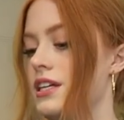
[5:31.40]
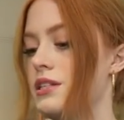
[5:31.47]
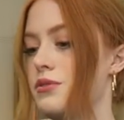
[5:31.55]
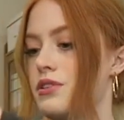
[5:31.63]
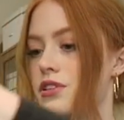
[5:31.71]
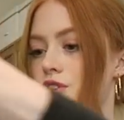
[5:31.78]

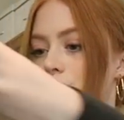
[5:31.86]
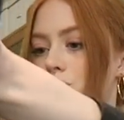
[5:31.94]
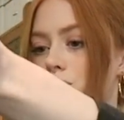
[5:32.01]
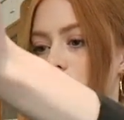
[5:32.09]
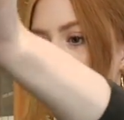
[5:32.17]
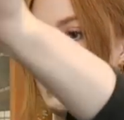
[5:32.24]
This was a
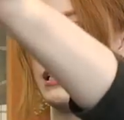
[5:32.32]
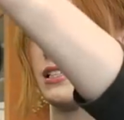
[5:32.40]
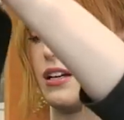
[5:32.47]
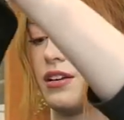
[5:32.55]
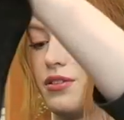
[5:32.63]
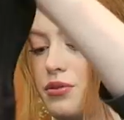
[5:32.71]
short
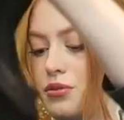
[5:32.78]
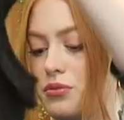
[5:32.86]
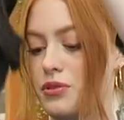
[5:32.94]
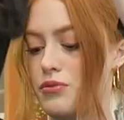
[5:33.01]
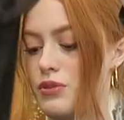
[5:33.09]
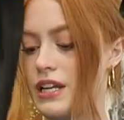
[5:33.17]
dress that I
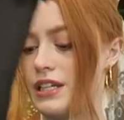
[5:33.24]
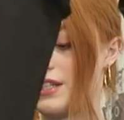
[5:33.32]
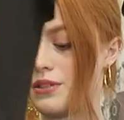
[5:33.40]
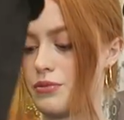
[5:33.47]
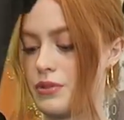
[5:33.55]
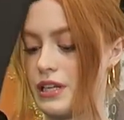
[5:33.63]
thought was really
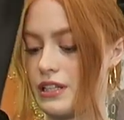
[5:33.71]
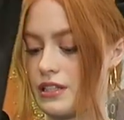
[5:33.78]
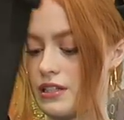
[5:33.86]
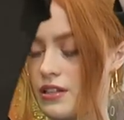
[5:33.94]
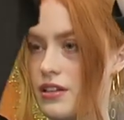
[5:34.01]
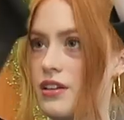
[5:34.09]

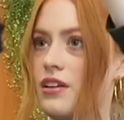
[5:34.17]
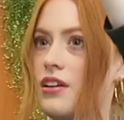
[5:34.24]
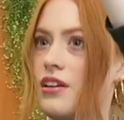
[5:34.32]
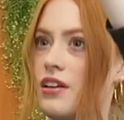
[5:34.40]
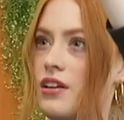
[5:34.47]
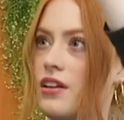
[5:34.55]
sweet,
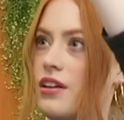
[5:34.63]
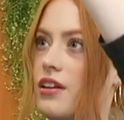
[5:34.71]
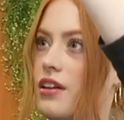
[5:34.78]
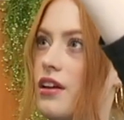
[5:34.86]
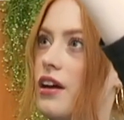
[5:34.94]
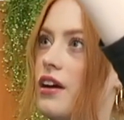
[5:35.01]

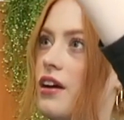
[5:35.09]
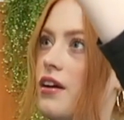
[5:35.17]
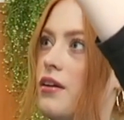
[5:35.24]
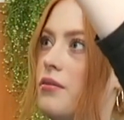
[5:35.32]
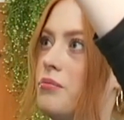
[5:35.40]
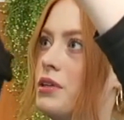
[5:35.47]

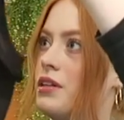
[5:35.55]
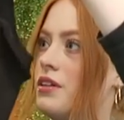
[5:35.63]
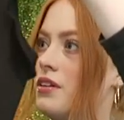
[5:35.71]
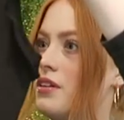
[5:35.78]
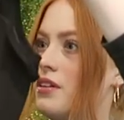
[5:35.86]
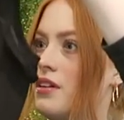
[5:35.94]

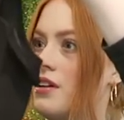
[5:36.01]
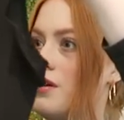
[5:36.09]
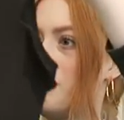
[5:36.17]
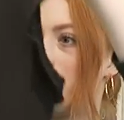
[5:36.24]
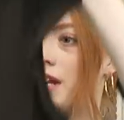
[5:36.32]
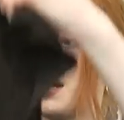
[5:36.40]

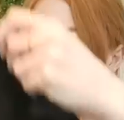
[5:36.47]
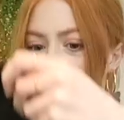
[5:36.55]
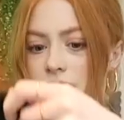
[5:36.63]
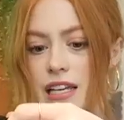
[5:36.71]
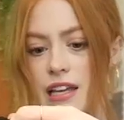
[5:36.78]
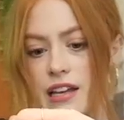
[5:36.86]
but now
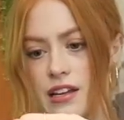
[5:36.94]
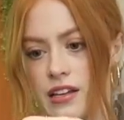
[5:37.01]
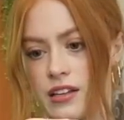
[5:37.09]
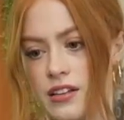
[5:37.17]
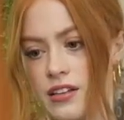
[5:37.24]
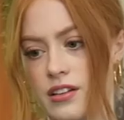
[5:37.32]
it's
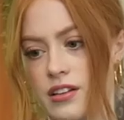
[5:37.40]
here.